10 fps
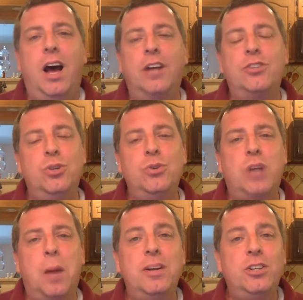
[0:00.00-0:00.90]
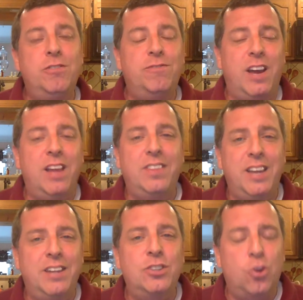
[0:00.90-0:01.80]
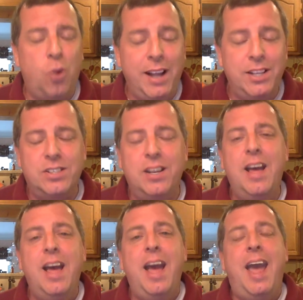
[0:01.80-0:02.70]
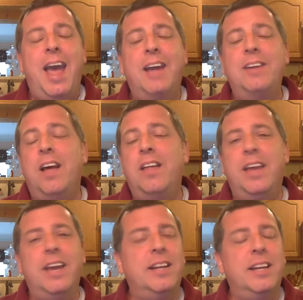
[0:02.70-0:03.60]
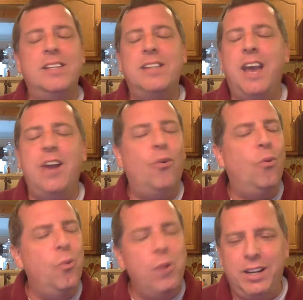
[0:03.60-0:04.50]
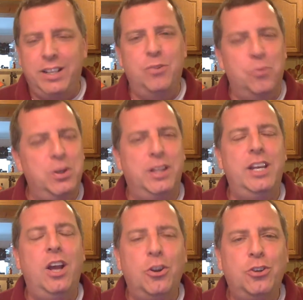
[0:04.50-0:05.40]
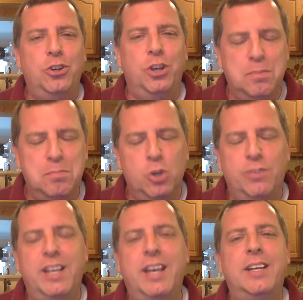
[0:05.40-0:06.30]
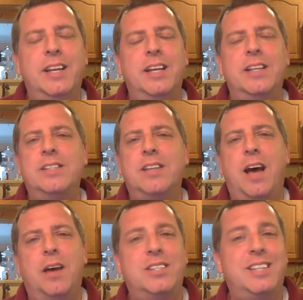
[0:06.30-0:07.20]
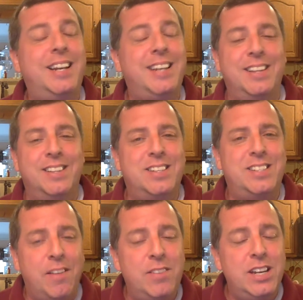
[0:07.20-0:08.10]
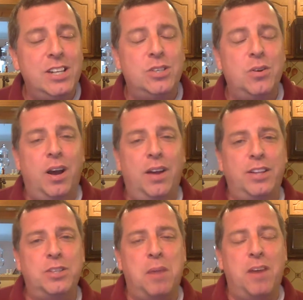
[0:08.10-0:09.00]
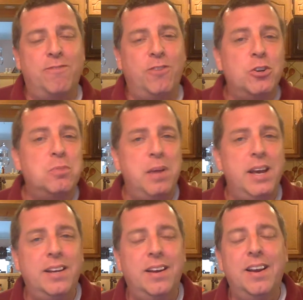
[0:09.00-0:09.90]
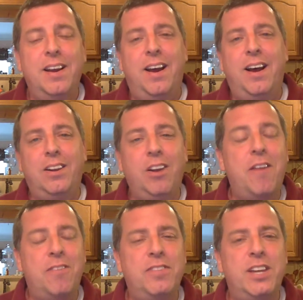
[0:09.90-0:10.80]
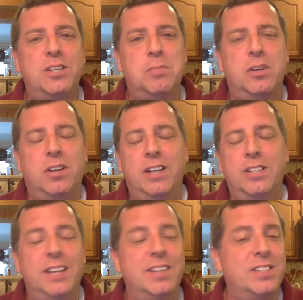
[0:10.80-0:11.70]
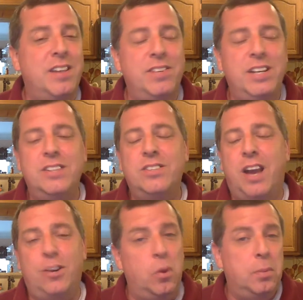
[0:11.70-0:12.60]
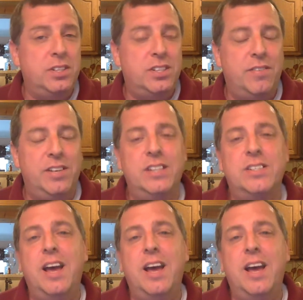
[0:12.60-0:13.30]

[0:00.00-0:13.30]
to coming to faith in Christ. And it is a really, really good movie. It is set in the 70s. That's my first big love of this, because in the 70s, I grew up in the 70s,